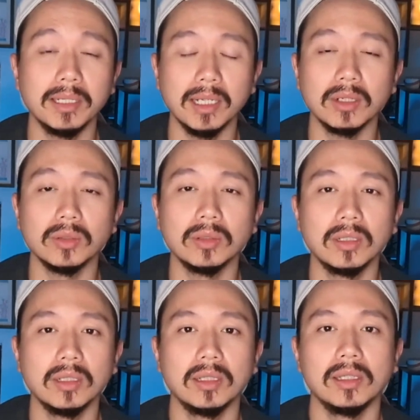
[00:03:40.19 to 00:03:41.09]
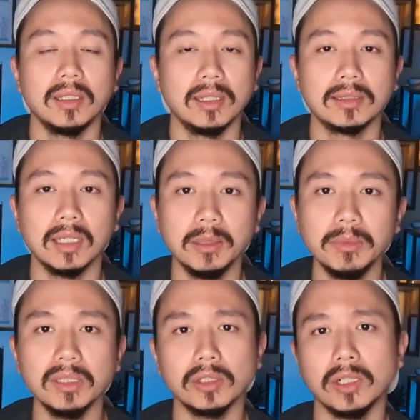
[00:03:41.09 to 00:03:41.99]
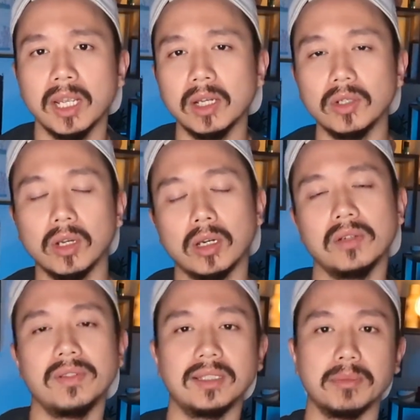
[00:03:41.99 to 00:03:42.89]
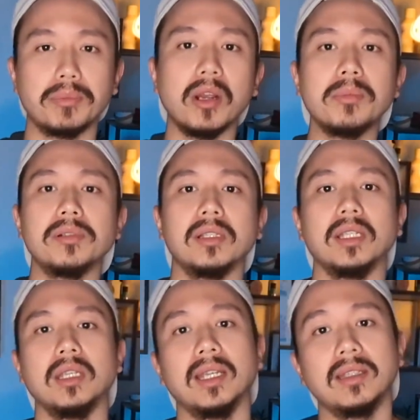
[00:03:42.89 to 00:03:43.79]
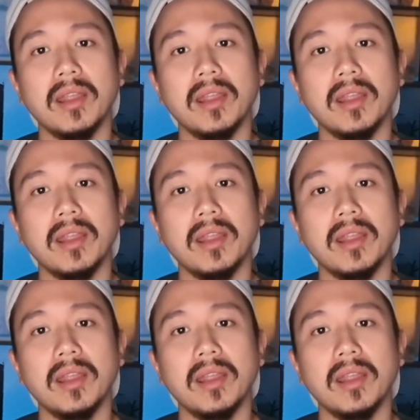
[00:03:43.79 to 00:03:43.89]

now, it's time to learn how to harvest it properly and